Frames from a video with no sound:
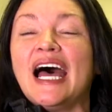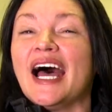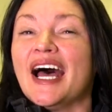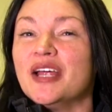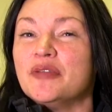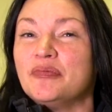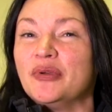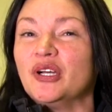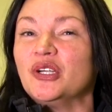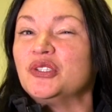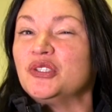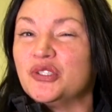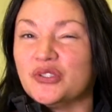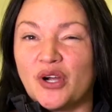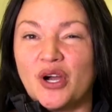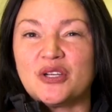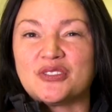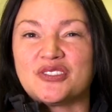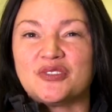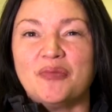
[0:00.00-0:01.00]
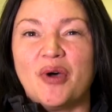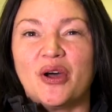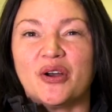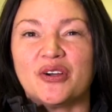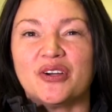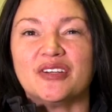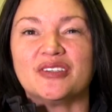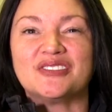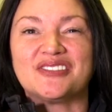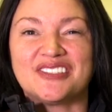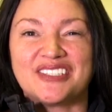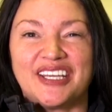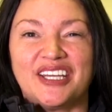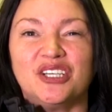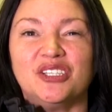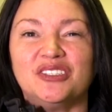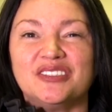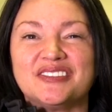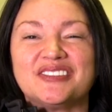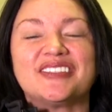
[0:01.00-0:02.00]
and build gross motor
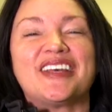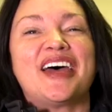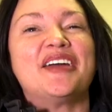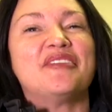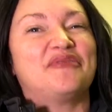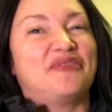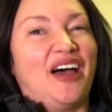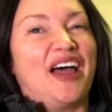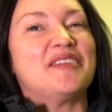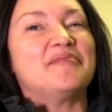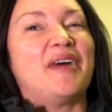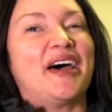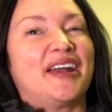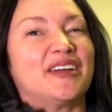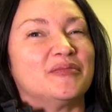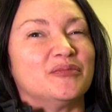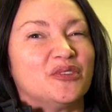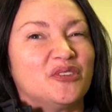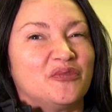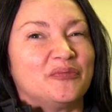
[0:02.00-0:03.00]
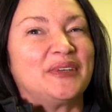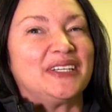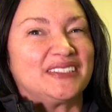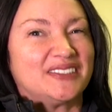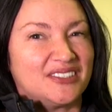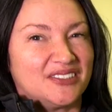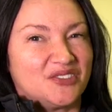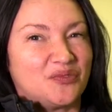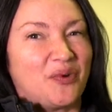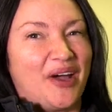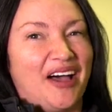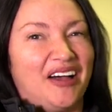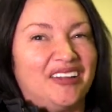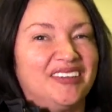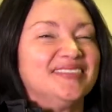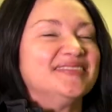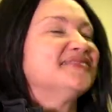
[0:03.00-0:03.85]
skills and fine motor movements as well.